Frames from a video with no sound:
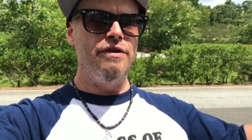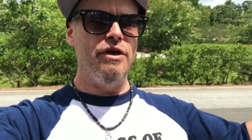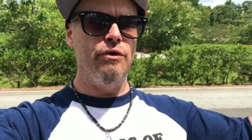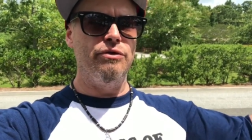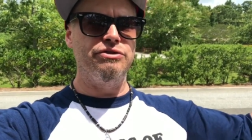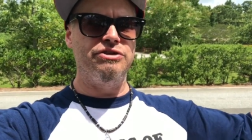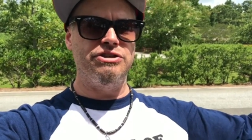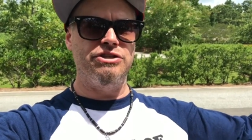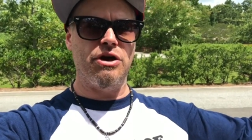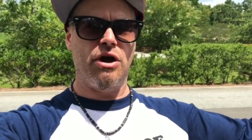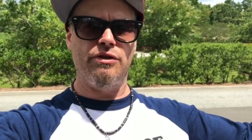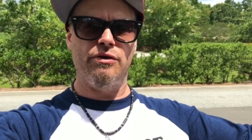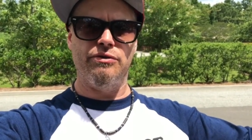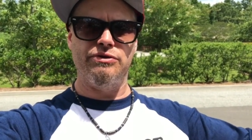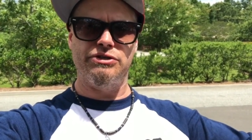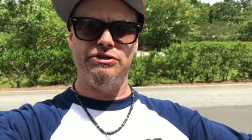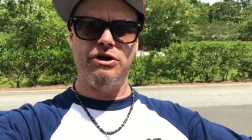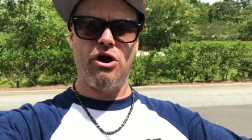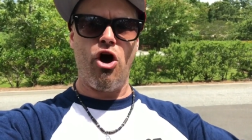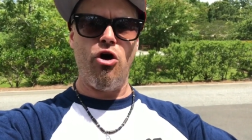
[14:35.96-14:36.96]
there was this there
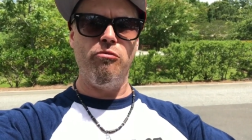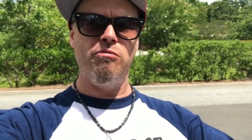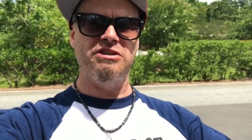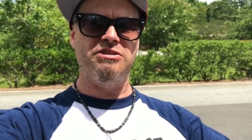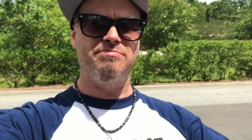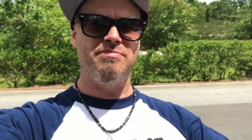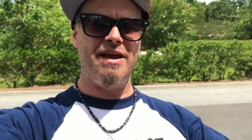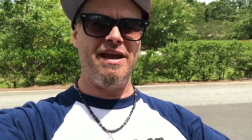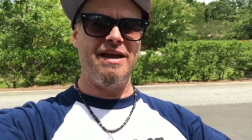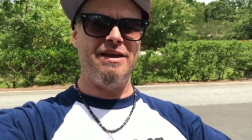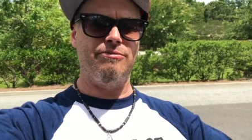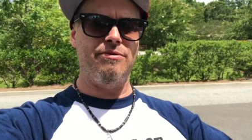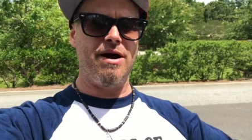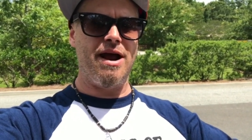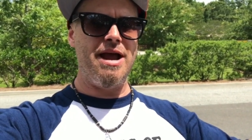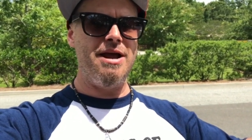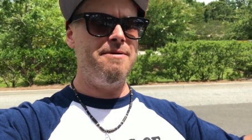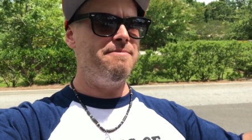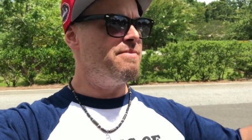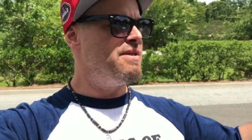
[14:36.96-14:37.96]
was this homeless man,
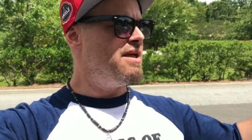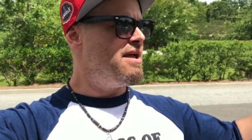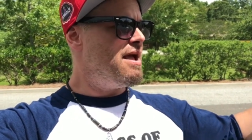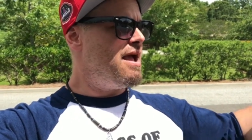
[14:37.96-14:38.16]
right?